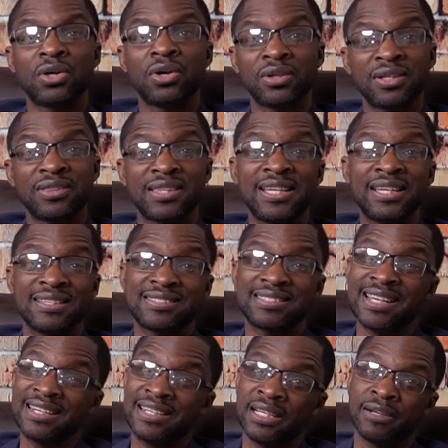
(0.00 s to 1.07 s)
are the things
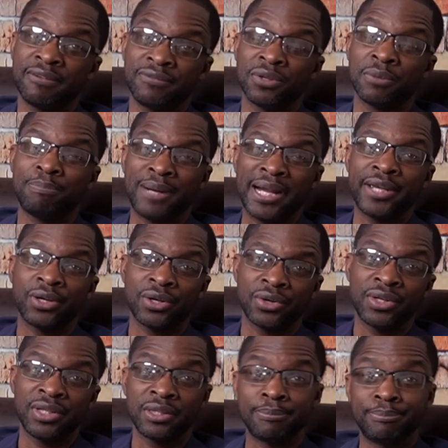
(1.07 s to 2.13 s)
that never bite her
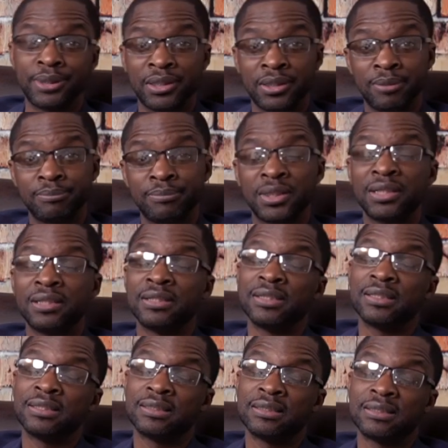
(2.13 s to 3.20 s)
in the bum.
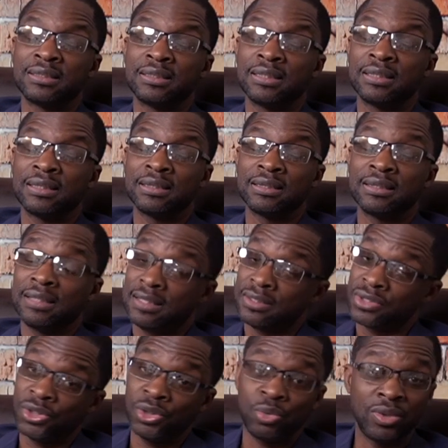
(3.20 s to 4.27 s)
These are
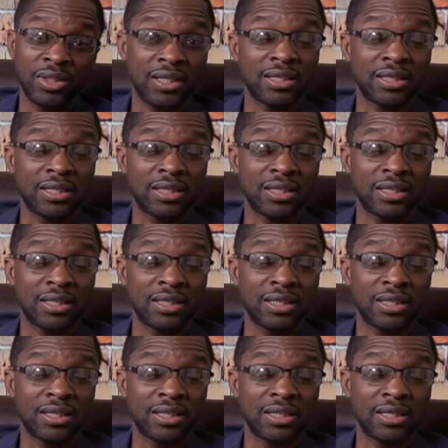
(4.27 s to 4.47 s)
unique